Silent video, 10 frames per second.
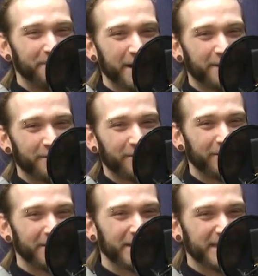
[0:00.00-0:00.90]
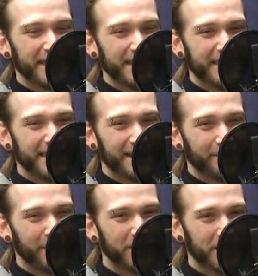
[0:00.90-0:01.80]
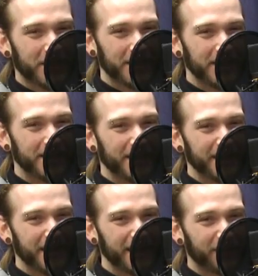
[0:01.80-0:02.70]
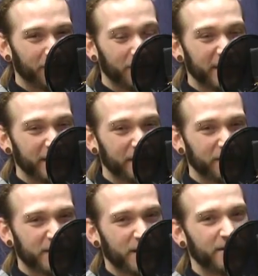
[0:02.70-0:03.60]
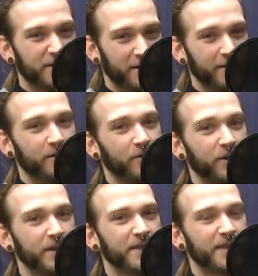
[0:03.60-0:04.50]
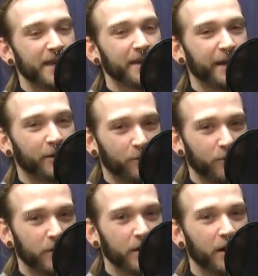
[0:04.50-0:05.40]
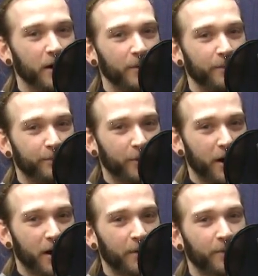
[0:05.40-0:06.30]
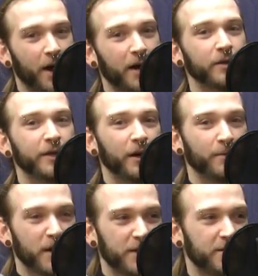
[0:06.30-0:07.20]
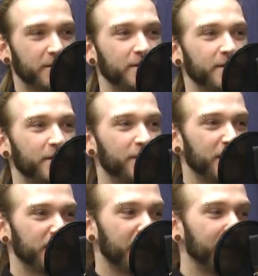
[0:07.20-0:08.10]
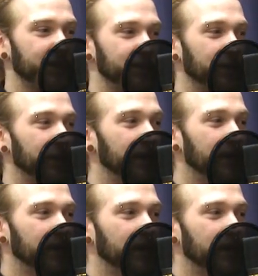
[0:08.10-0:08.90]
A microgreen is they take a bunch of seeds and they grow. They literally certain greens, say like arugula or broccoli or mustards or things of that nature.